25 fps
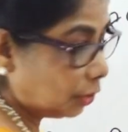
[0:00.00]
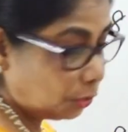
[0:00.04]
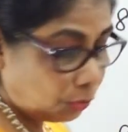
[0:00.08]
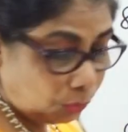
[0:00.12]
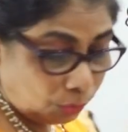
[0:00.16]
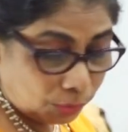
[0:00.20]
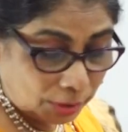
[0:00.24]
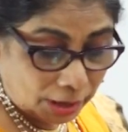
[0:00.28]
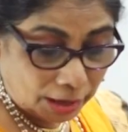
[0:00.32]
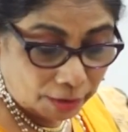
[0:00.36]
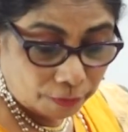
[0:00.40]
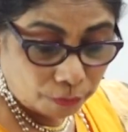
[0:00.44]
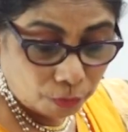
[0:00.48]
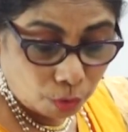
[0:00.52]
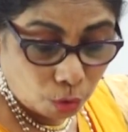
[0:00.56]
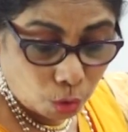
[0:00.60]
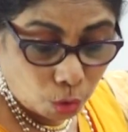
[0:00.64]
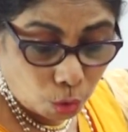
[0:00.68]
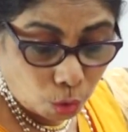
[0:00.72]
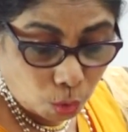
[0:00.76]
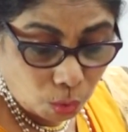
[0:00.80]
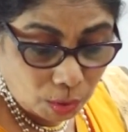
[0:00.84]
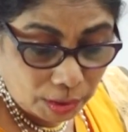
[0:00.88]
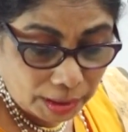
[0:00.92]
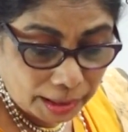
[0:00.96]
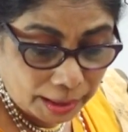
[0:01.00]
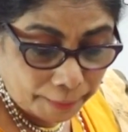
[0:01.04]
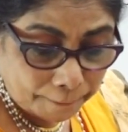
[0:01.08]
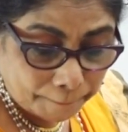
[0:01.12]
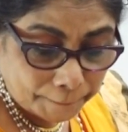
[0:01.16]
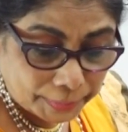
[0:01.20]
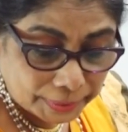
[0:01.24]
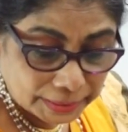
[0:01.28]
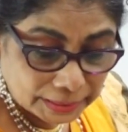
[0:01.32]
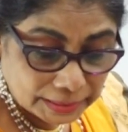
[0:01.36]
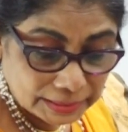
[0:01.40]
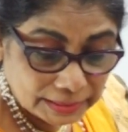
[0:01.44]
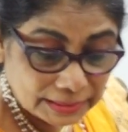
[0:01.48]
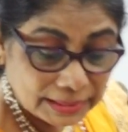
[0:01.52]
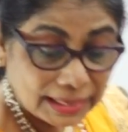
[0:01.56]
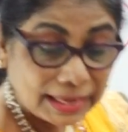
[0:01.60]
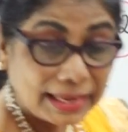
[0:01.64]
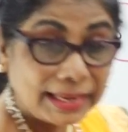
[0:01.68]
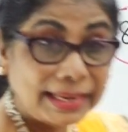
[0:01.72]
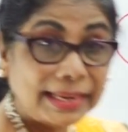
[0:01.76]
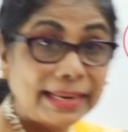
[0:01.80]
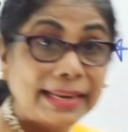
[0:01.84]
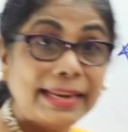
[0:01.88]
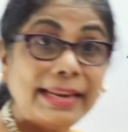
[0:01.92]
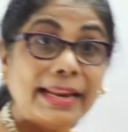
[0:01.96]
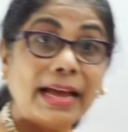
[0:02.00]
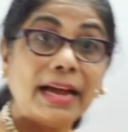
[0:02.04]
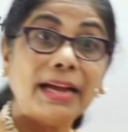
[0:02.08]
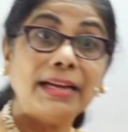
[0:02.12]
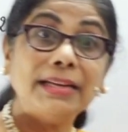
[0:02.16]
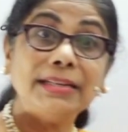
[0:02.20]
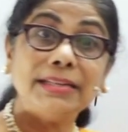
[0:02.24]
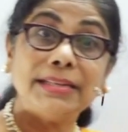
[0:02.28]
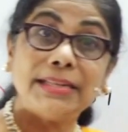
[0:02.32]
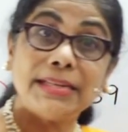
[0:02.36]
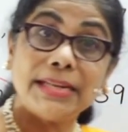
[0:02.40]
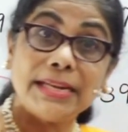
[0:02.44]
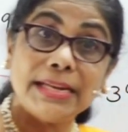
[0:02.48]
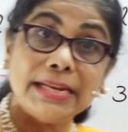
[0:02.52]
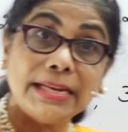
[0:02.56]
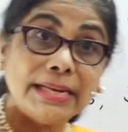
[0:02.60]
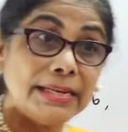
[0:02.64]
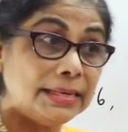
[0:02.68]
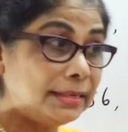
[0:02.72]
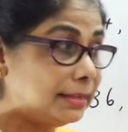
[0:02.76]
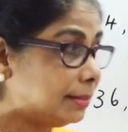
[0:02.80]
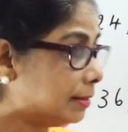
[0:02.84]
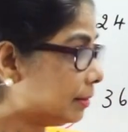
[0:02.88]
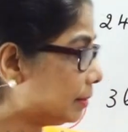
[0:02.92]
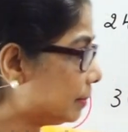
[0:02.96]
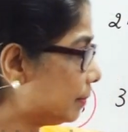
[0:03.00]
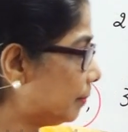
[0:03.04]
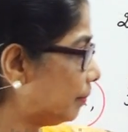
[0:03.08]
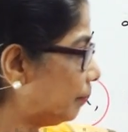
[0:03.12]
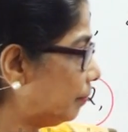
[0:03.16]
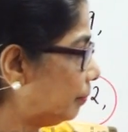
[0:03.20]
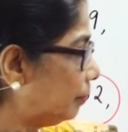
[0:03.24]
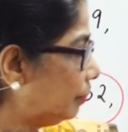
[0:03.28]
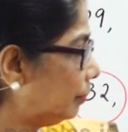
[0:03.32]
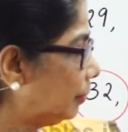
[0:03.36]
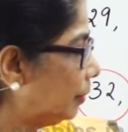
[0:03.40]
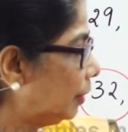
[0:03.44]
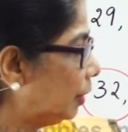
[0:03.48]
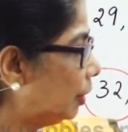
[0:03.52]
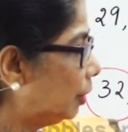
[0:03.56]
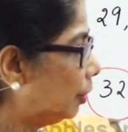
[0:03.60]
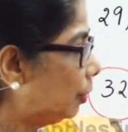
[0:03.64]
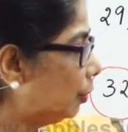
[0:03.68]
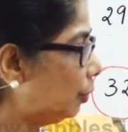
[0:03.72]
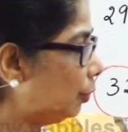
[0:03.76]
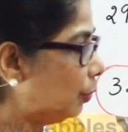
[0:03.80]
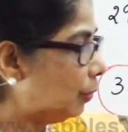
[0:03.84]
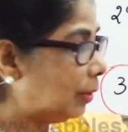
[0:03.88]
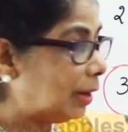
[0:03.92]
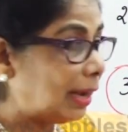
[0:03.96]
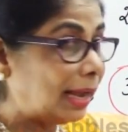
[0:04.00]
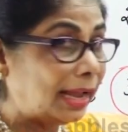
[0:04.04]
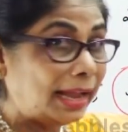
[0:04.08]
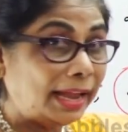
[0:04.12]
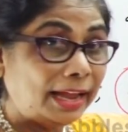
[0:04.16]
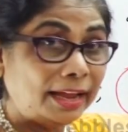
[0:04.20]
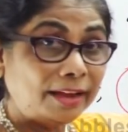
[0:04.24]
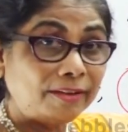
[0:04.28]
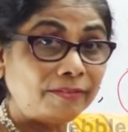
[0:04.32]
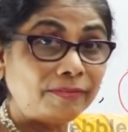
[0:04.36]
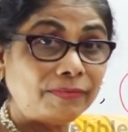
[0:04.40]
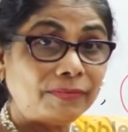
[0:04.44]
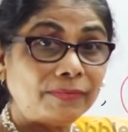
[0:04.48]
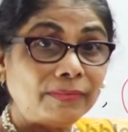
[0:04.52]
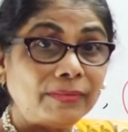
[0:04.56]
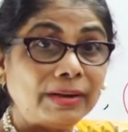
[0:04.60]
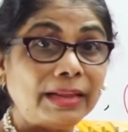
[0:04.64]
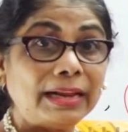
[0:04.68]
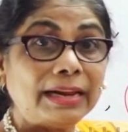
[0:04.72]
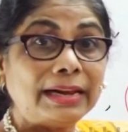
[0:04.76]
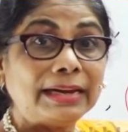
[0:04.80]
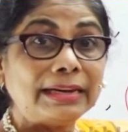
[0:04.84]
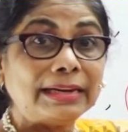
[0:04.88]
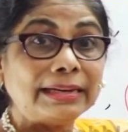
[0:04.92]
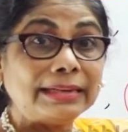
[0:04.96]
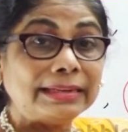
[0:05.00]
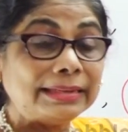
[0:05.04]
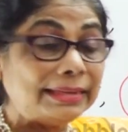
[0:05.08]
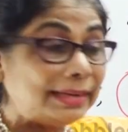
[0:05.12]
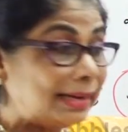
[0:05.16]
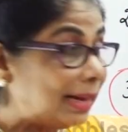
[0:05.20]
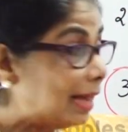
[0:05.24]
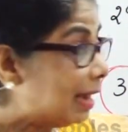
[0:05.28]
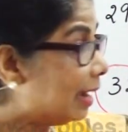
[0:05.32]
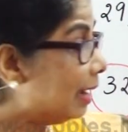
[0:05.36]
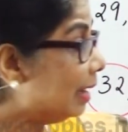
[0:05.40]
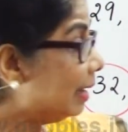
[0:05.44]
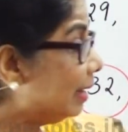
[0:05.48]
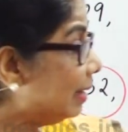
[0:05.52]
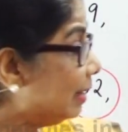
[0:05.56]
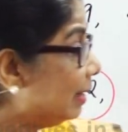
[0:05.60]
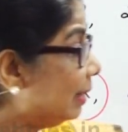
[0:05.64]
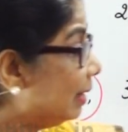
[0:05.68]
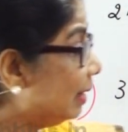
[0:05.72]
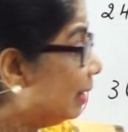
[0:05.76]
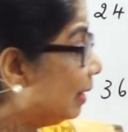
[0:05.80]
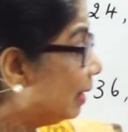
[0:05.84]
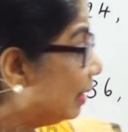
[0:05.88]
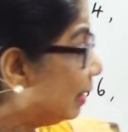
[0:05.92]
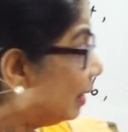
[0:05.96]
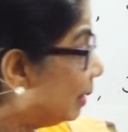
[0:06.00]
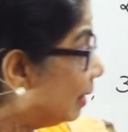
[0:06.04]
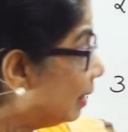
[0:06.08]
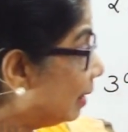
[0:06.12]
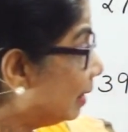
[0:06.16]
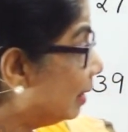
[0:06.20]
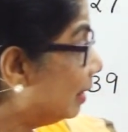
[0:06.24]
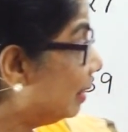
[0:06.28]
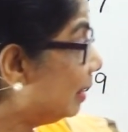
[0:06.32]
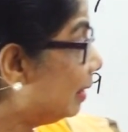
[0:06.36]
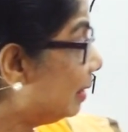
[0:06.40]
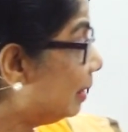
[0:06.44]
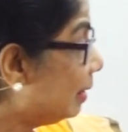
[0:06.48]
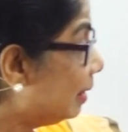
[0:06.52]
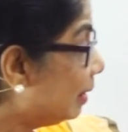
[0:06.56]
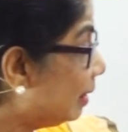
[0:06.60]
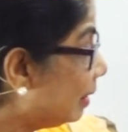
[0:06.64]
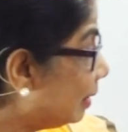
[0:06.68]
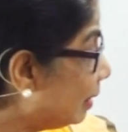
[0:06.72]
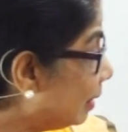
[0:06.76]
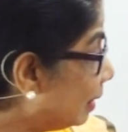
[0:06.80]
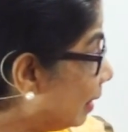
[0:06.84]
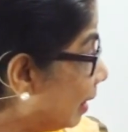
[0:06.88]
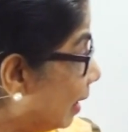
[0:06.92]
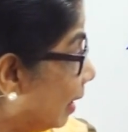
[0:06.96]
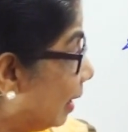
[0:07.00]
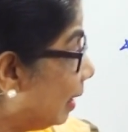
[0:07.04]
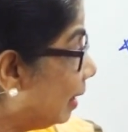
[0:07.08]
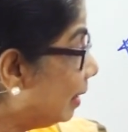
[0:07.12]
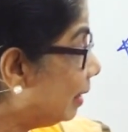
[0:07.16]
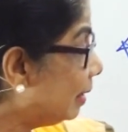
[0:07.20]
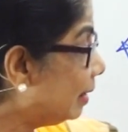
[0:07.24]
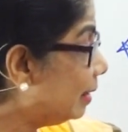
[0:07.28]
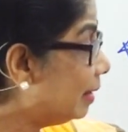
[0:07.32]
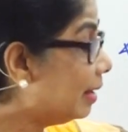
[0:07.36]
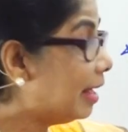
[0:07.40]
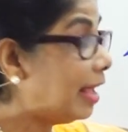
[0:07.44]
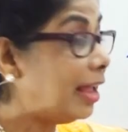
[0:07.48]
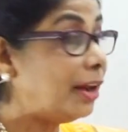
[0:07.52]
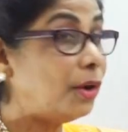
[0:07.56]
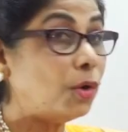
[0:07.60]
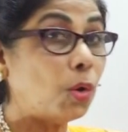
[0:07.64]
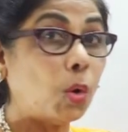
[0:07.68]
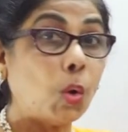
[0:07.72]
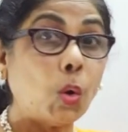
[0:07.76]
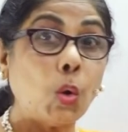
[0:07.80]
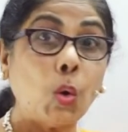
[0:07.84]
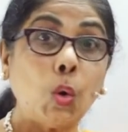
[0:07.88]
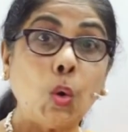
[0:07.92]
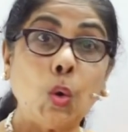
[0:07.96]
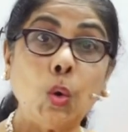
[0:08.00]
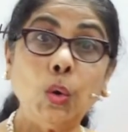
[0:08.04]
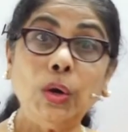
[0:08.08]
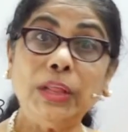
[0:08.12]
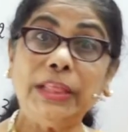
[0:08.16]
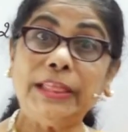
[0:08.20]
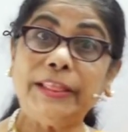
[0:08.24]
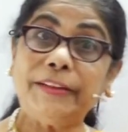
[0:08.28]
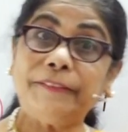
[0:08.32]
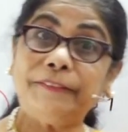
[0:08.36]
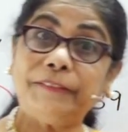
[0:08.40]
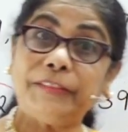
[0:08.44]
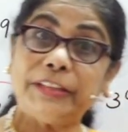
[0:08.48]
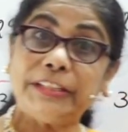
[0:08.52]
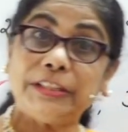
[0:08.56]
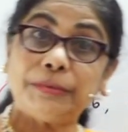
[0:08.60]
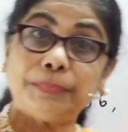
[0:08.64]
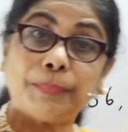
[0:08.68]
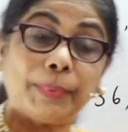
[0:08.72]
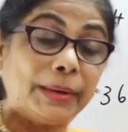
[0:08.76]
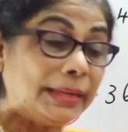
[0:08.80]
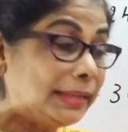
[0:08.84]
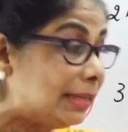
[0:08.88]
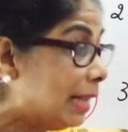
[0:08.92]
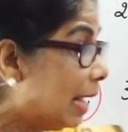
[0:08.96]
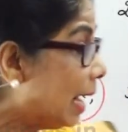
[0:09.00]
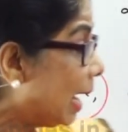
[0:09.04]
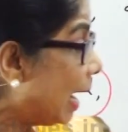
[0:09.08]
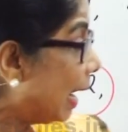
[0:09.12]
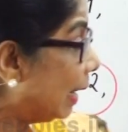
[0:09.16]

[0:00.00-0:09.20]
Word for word: You have all numbers in 90s. You have 9, 9, 9, 9, all in the first place.